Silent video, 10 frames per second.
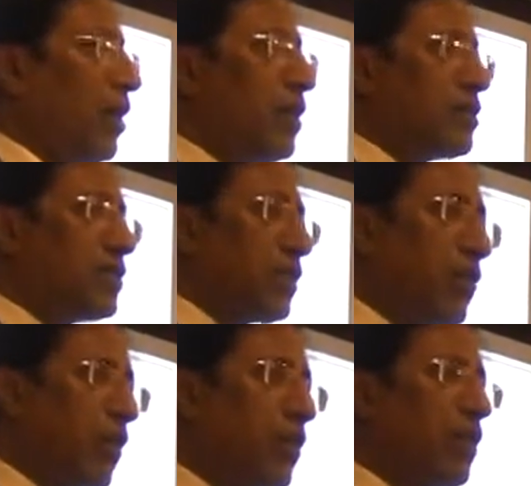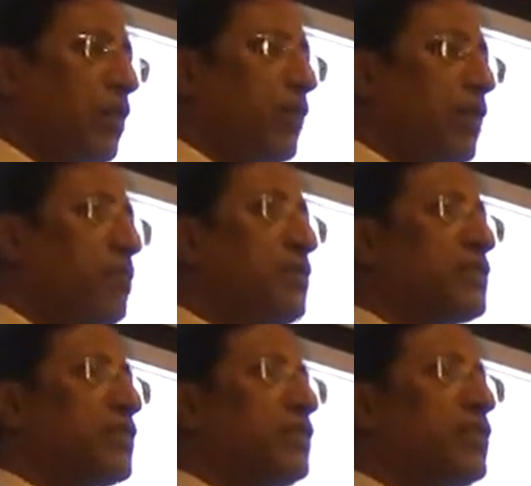It is the quality of
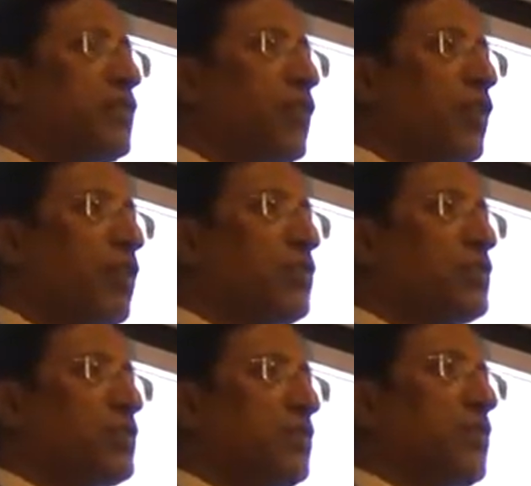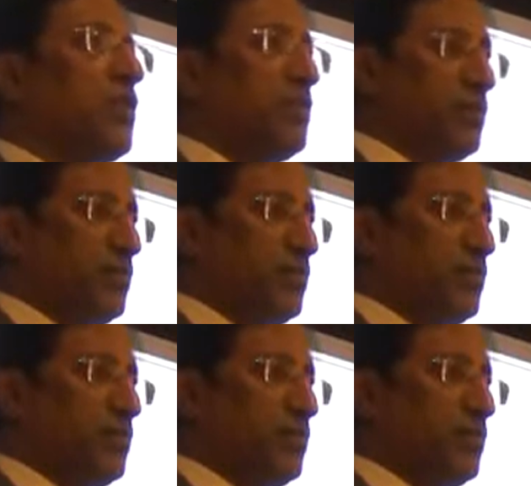administration of the law which is the problem.